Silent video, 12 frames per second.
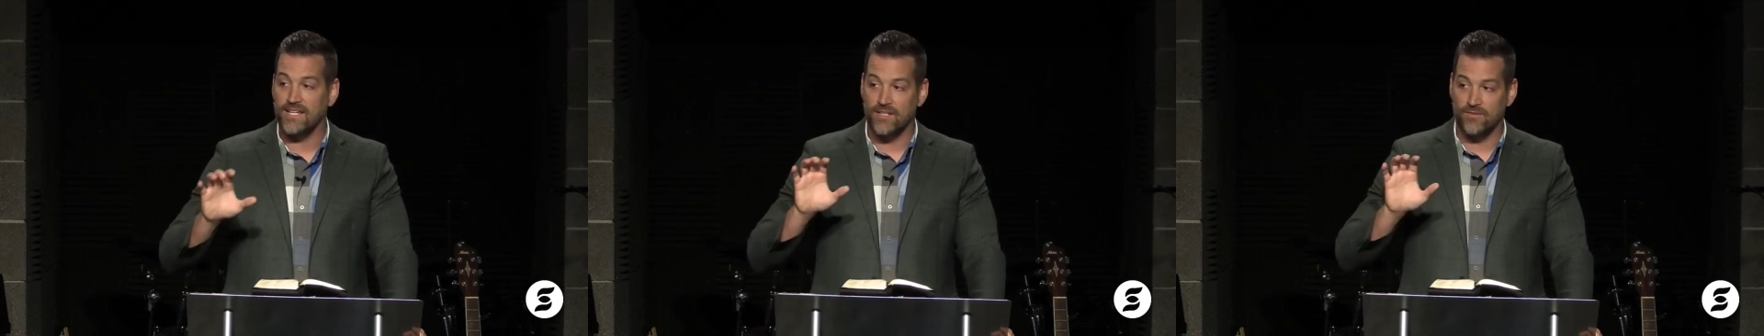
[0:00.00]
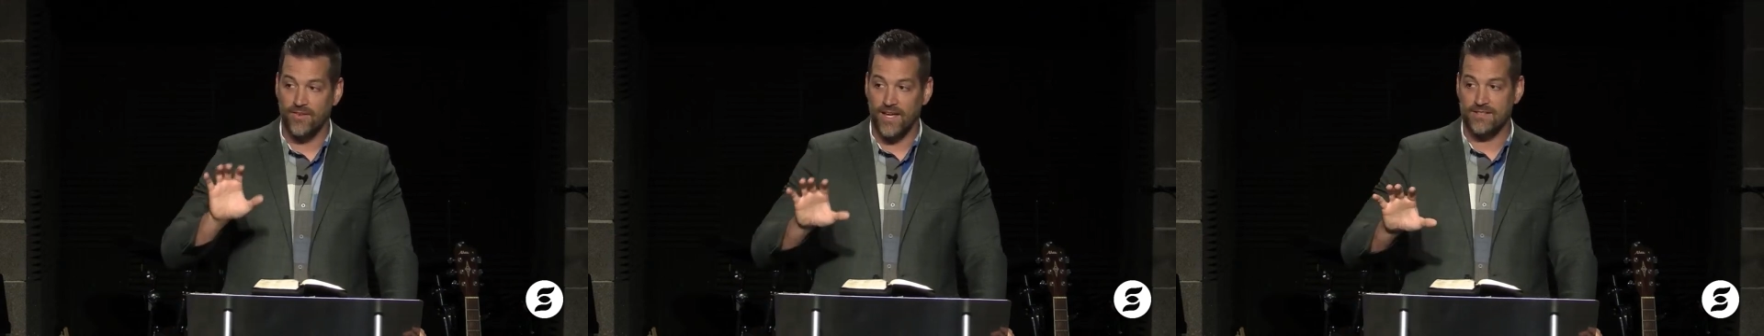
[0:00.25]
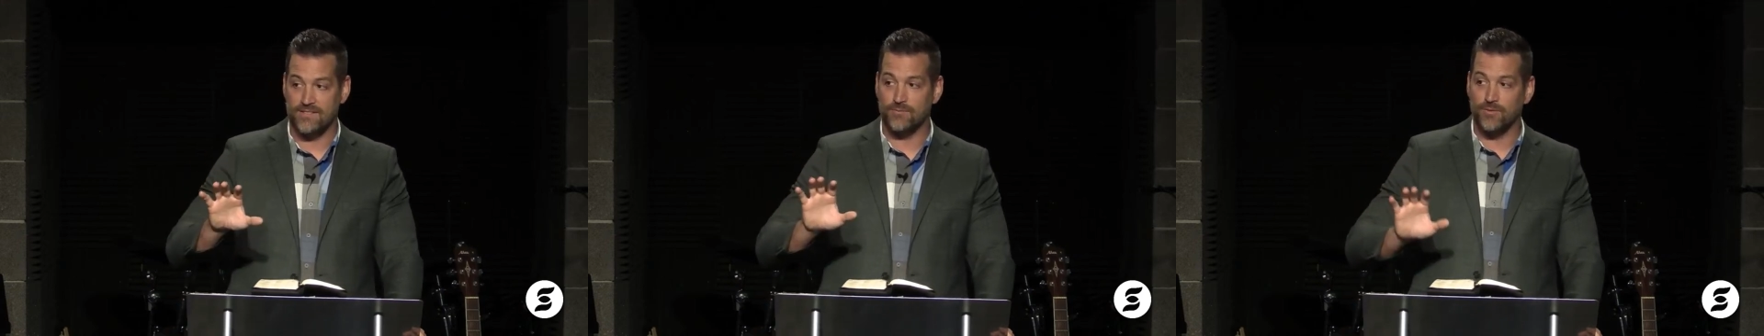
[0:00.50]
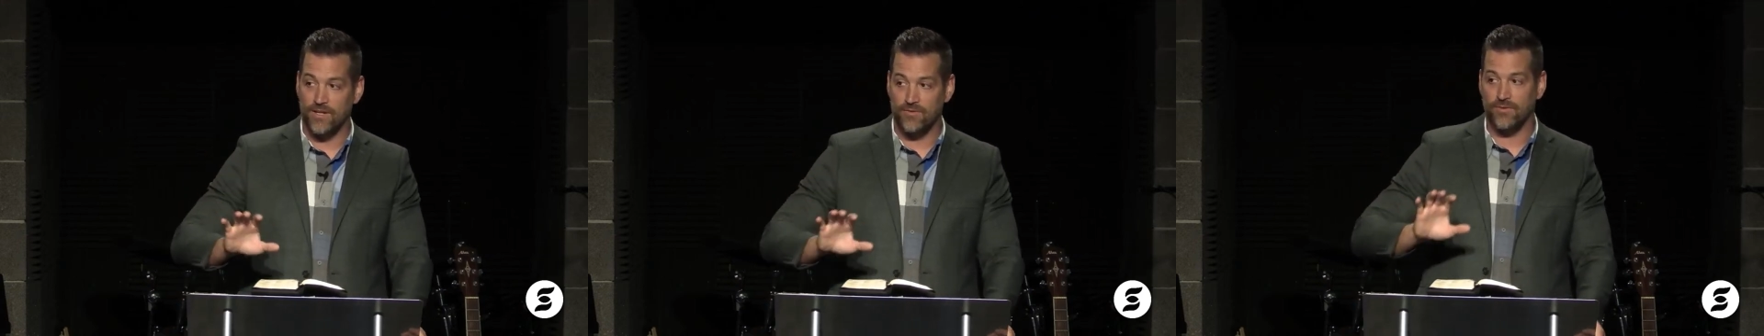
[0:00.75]
he
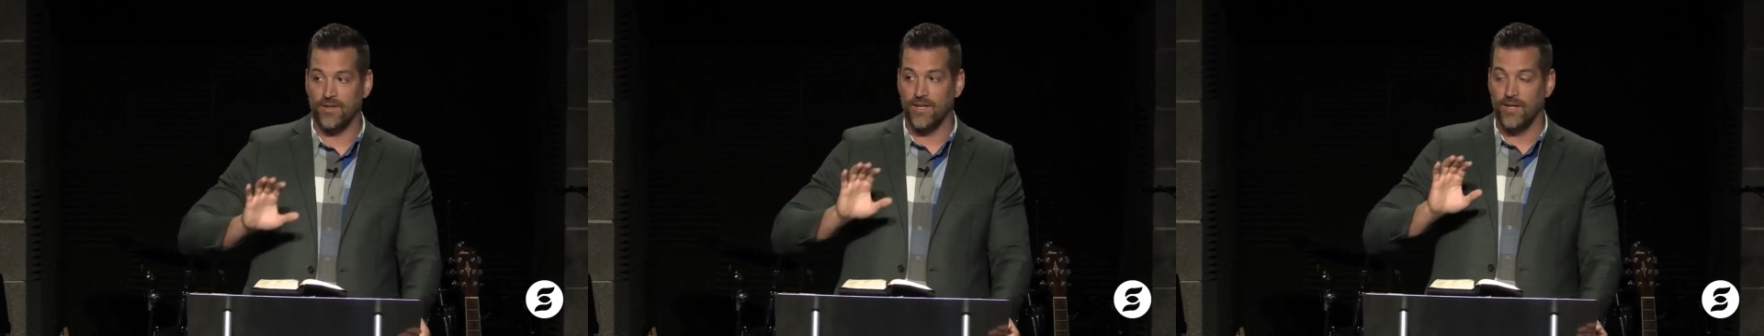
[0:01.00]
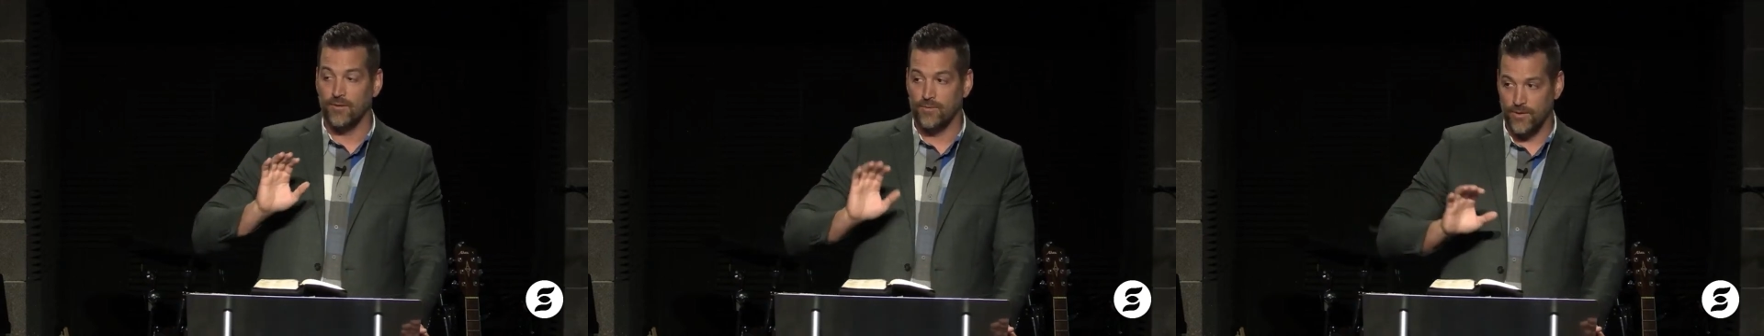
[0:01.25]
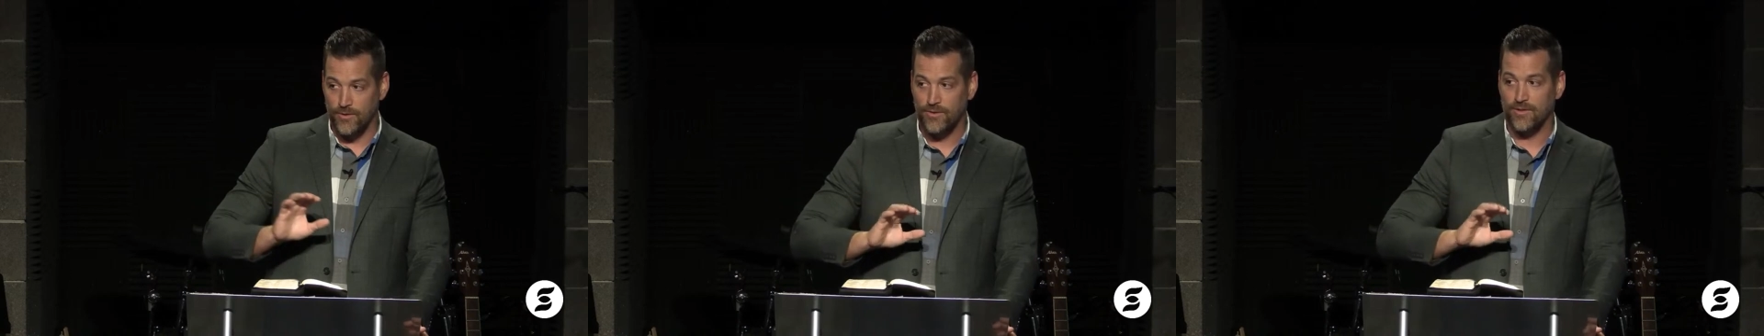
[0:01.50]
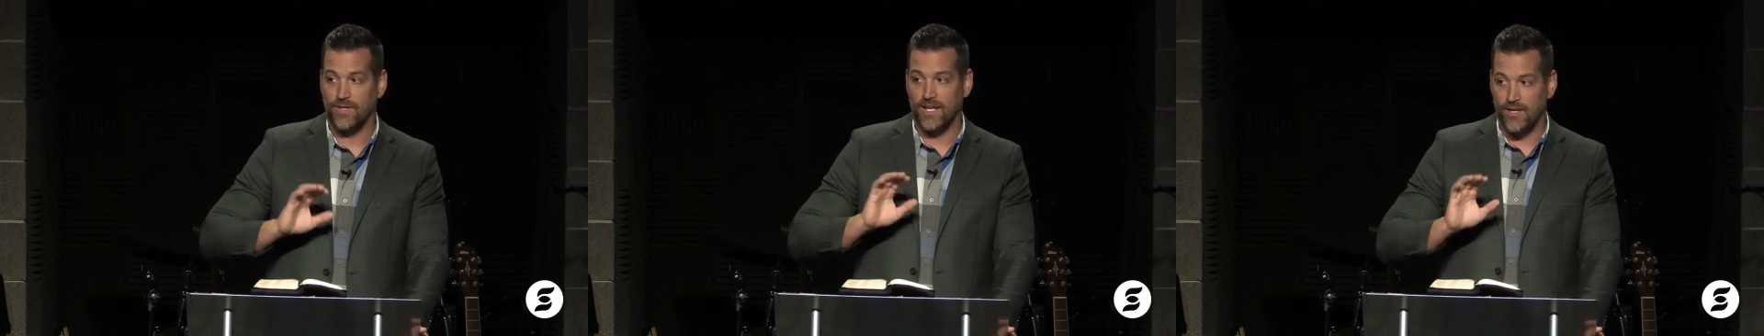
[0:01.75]
invests with
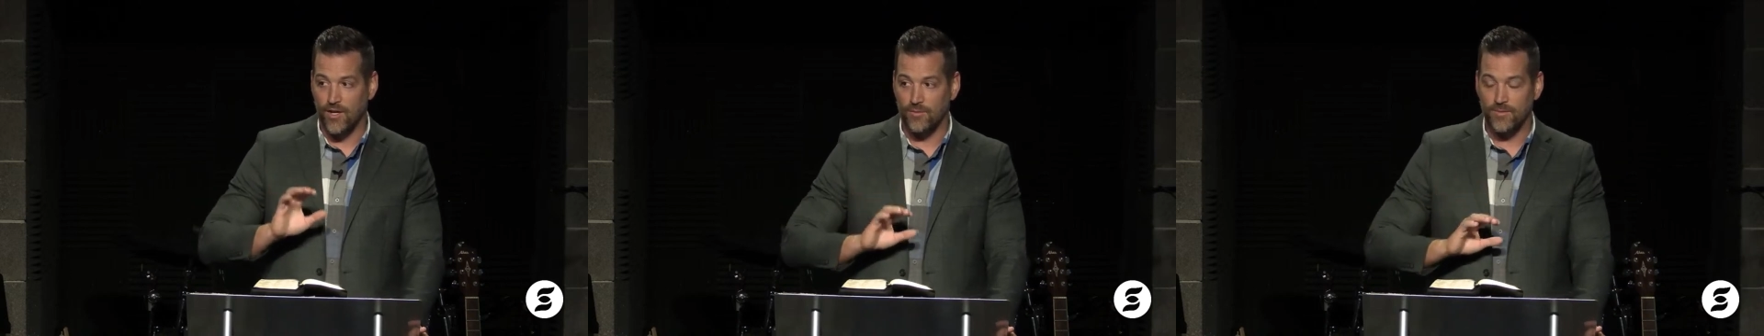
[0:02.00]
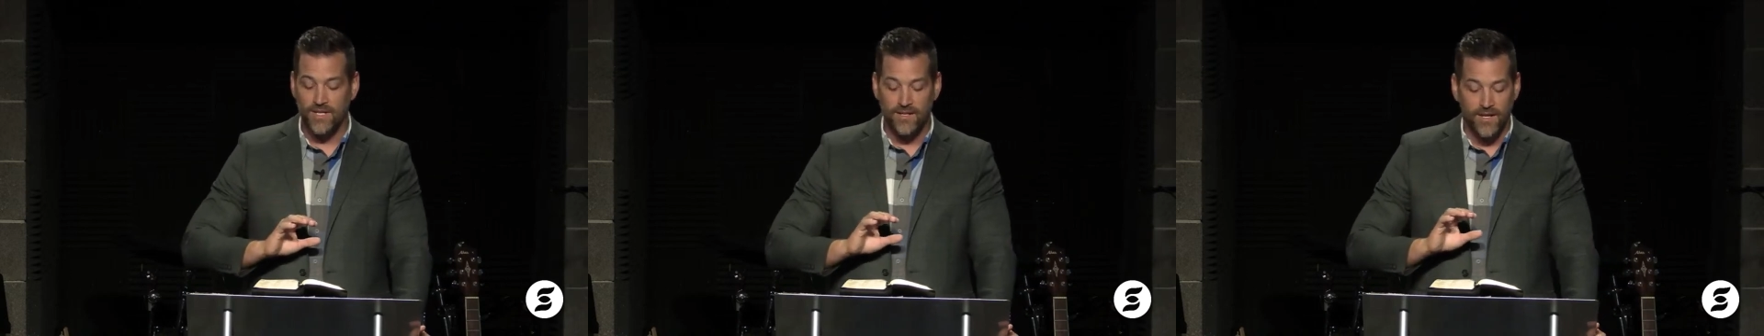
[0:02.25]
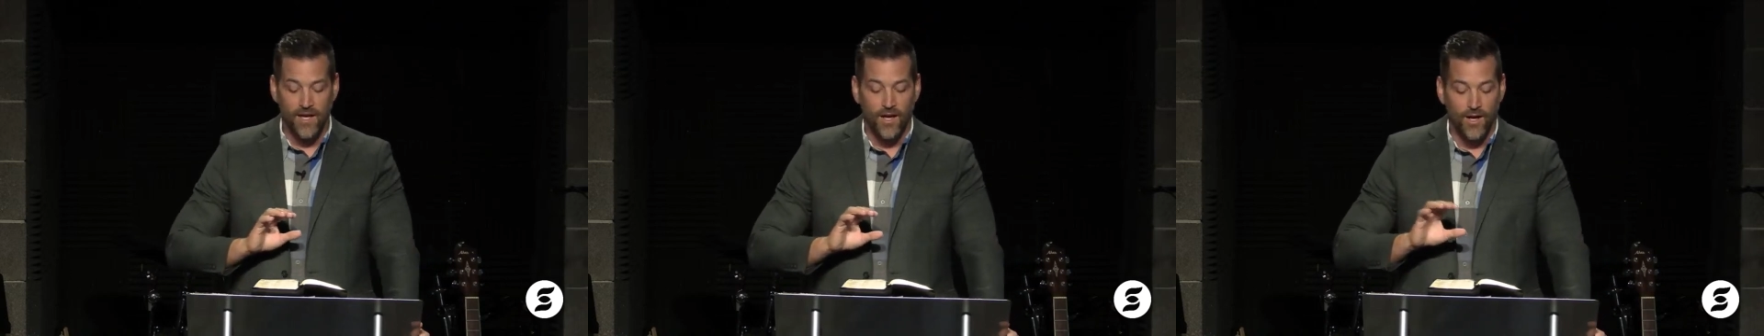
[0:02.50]
Ruth and Naomi,